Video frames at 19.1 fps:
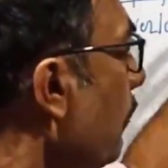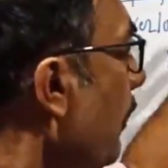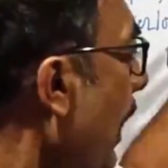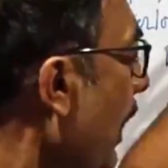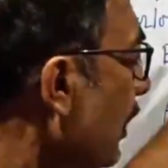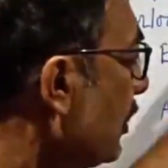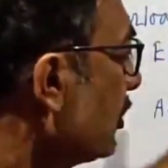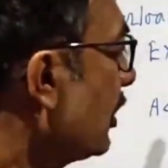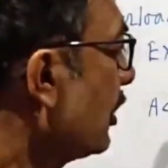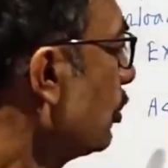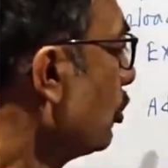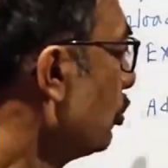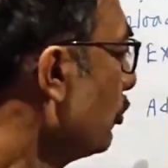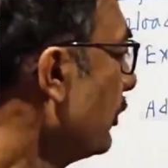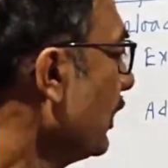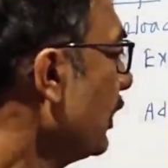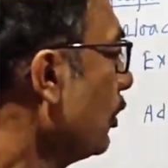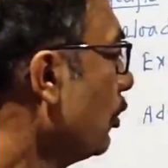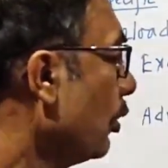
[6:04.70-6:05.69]
function
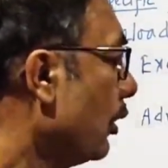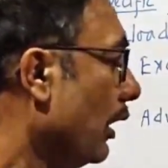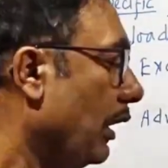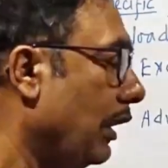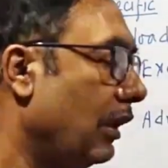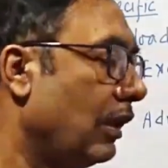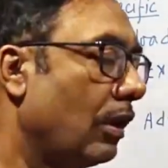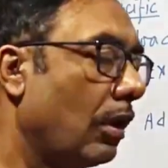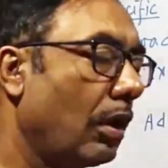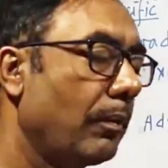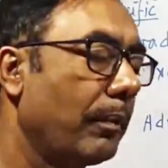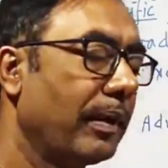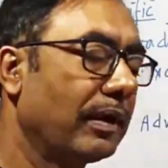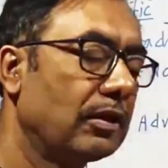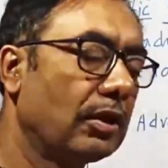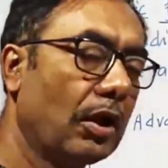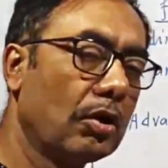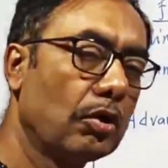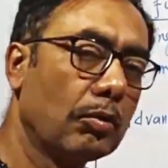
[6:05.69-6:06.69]
overloading or
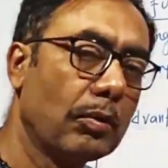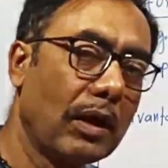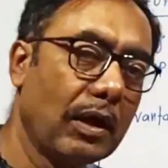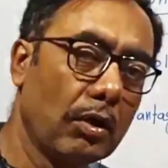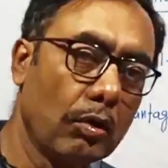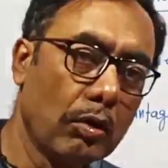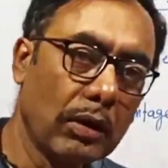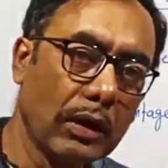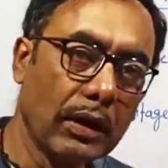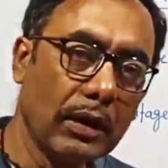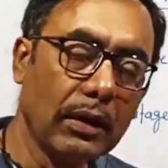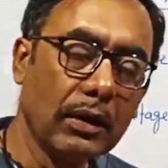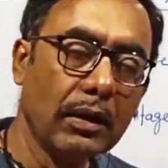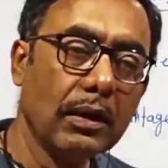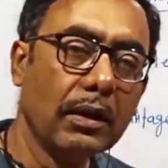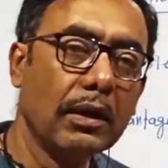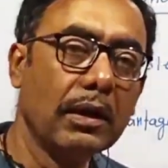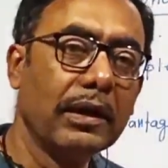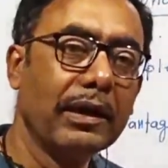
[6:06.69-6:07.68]
method
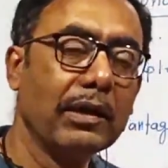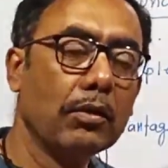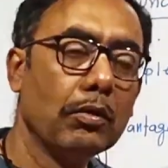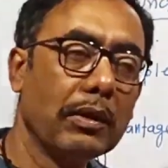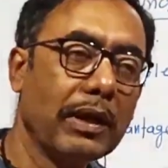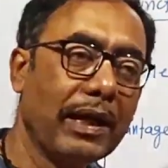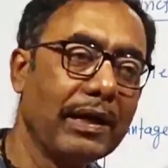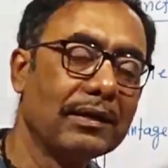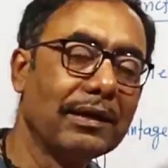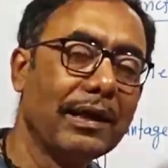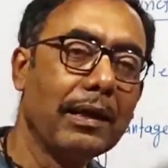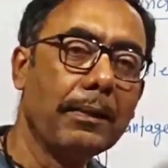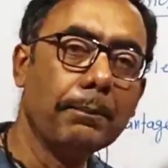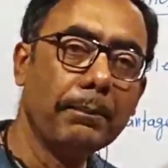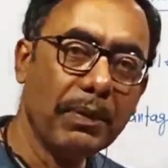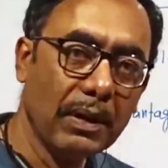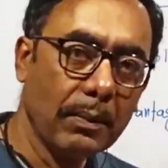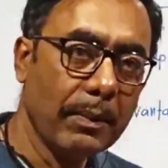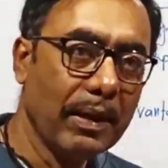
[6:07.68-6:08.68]
overloading, you get the
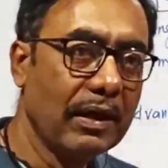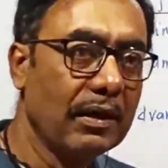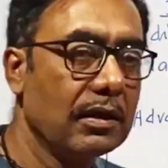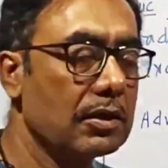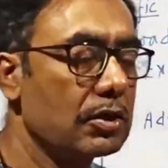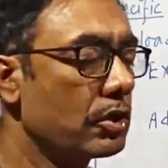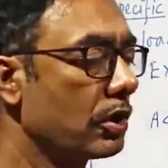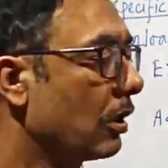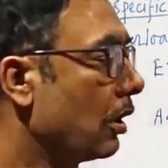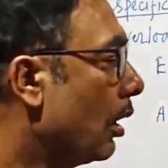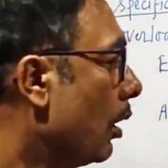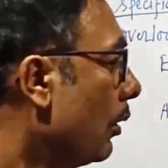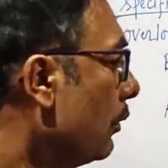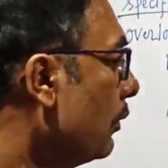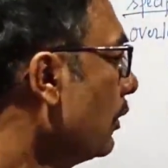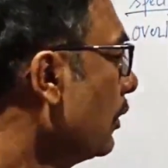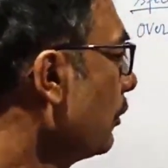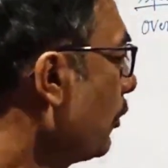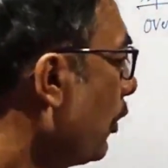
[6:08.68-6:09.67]
implementation
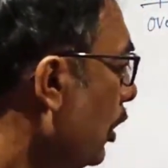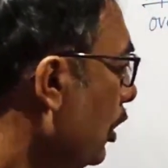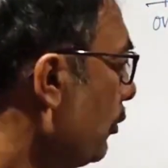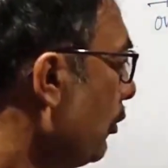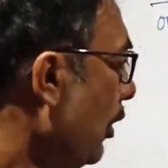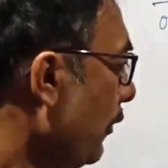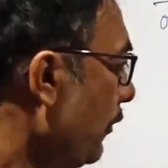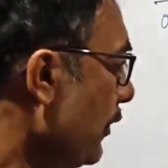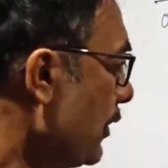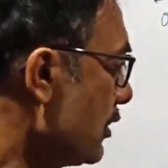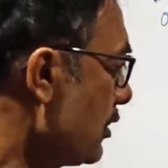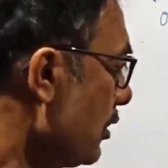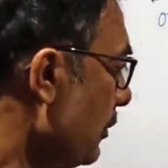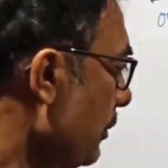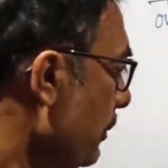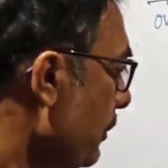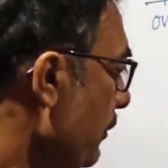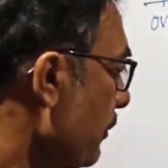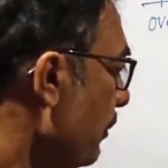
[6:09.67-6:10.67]
of
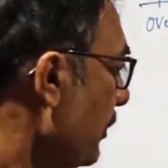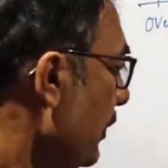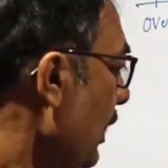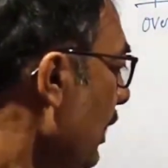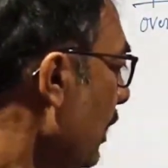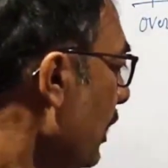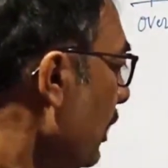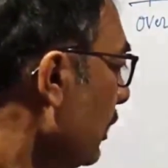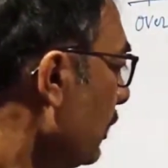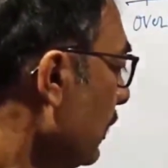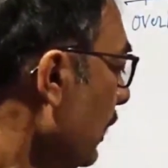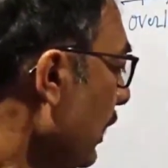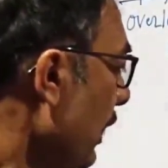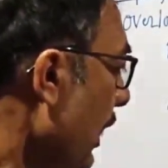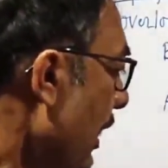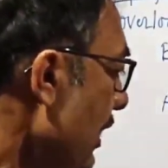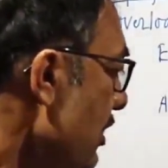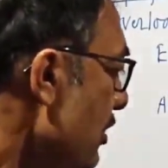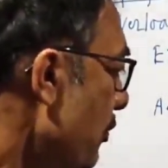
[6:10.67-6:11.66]
polymorphism. The
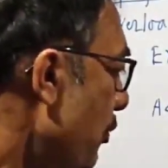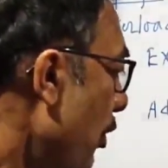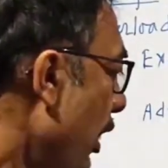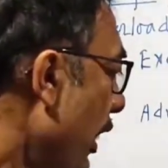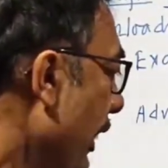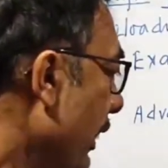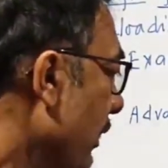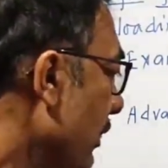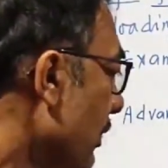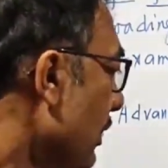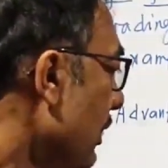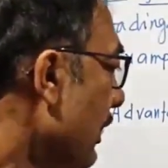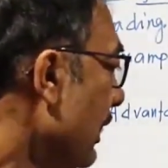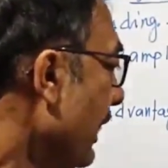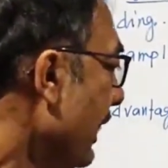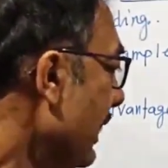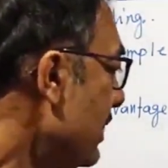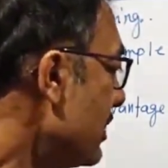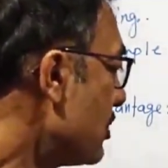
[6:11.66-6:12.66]
last point
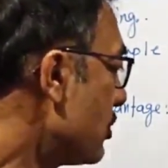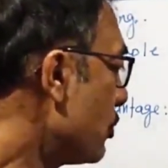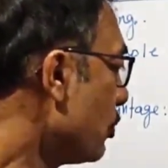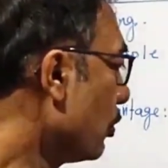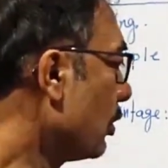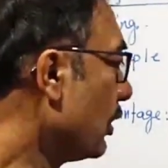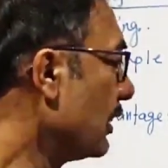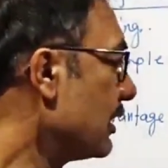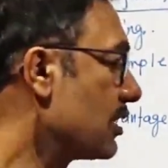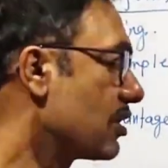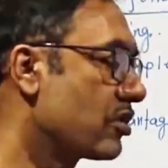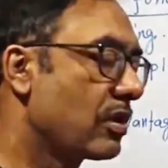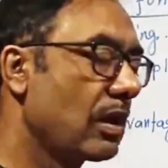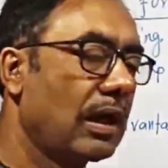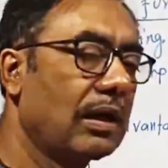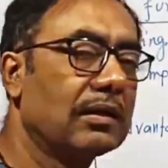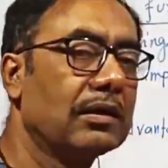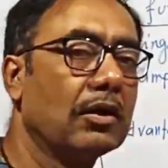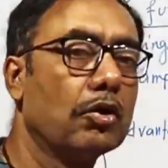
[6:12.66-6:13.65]
leads to
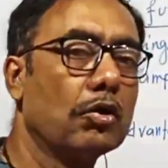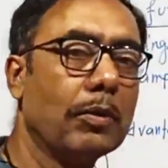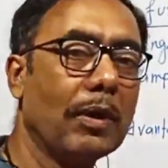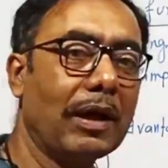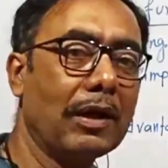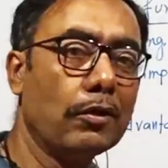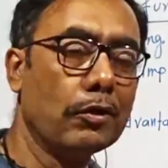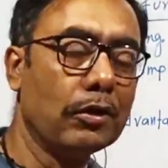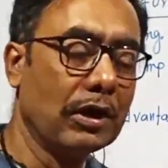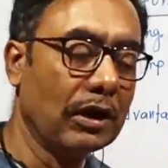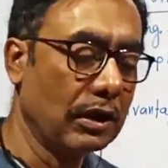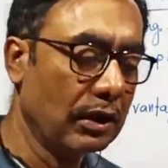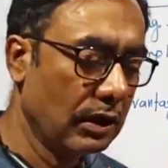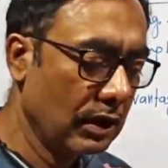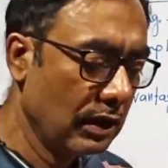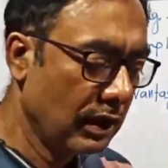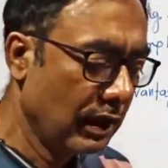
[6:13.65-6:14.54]
constructor overloading.